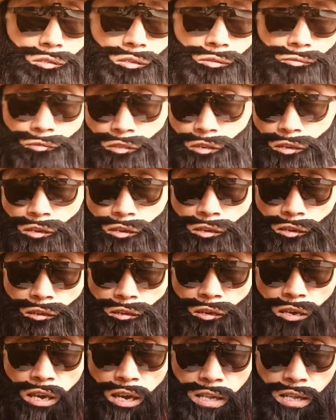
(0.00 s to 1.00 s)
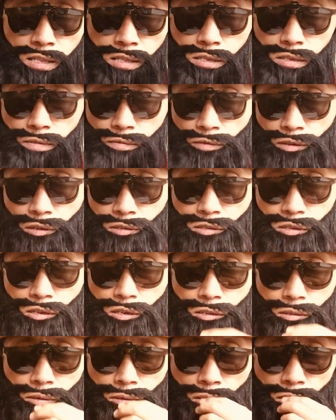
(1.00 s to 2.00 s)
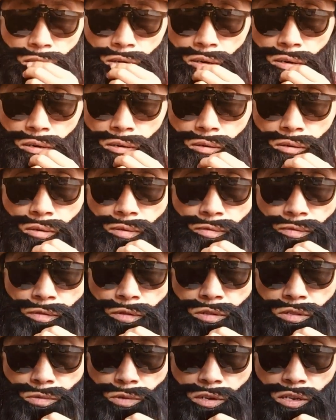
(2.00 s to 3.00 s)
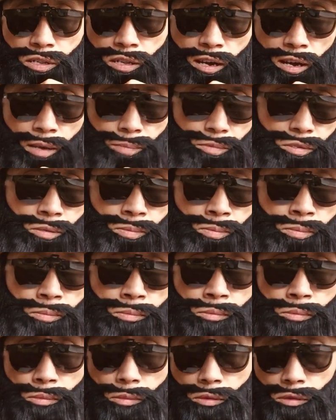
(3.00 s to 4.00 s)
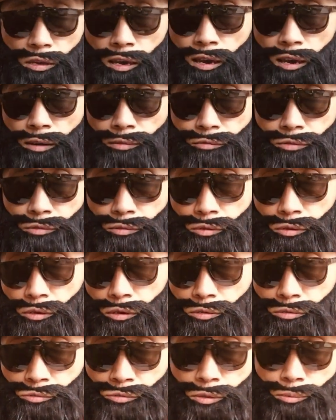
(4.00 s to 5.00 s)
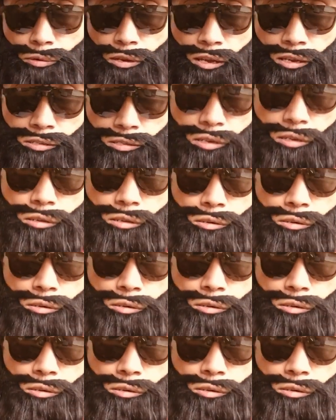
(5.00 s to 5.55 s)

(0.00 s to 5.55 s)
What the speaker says: if they can't fix it for 3 times, they have to replace it.